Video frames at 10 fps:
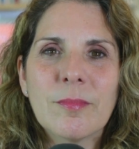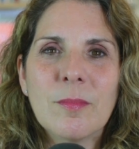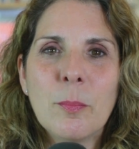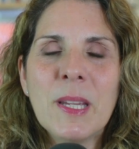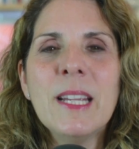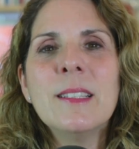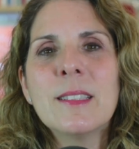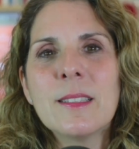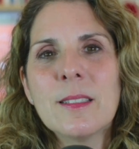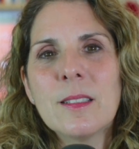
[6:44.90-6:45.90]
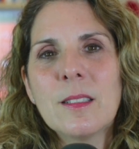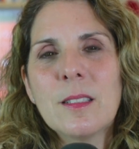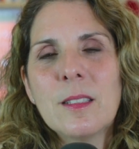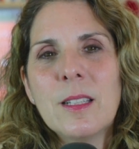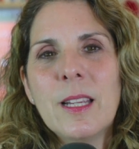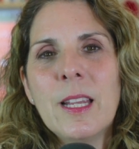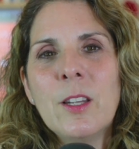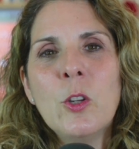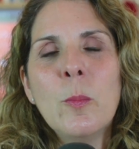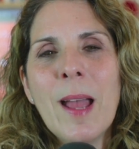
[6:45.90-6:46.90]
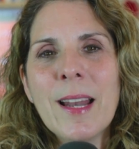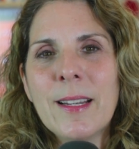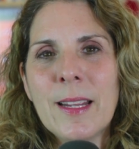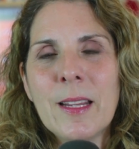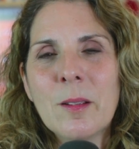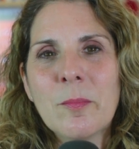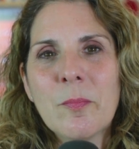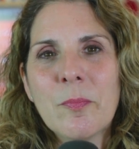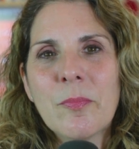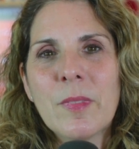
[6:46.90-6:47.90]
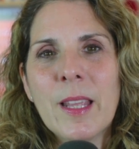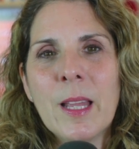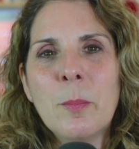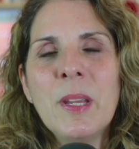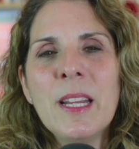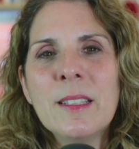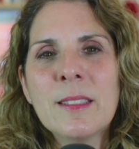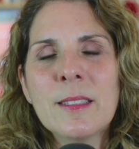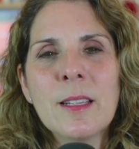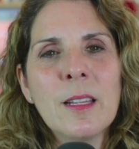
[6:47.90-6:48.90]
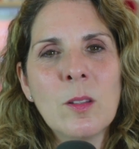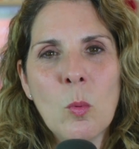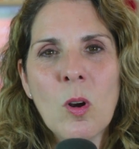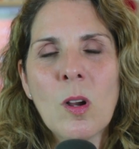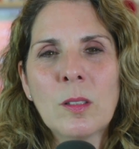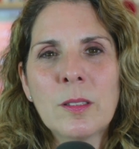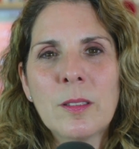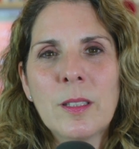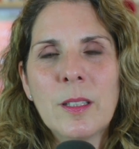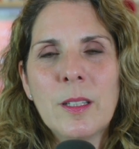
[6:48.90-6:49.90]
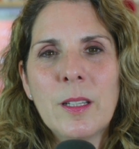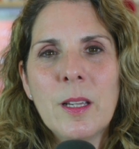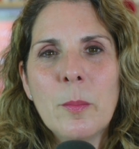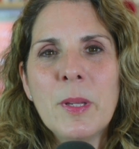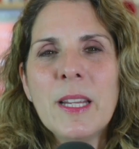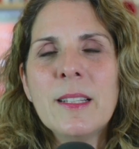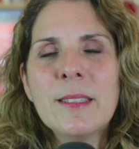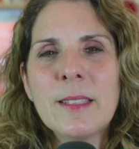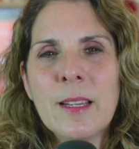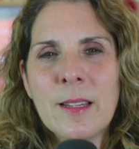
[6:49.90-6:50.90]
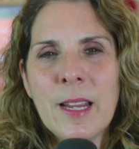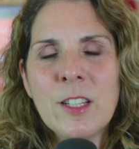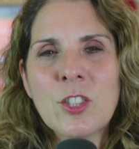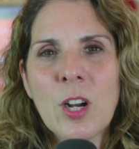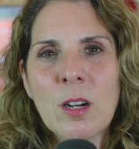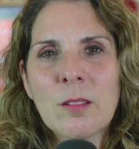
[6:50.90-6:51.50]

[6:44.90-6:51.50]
Peace in humanity and peace in the world. Peace in nature.